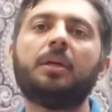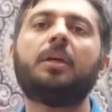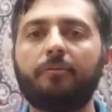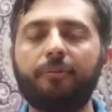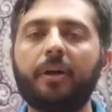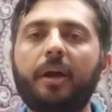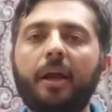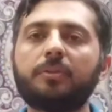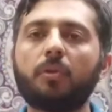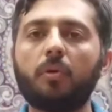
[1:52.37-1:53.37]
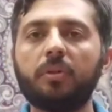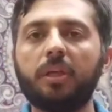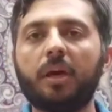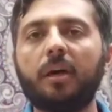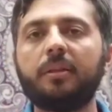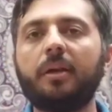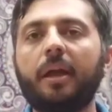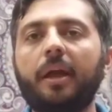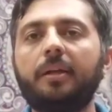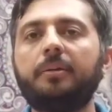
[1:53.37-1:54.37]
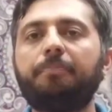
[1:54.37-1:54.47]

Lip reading: Whereas on the other hand,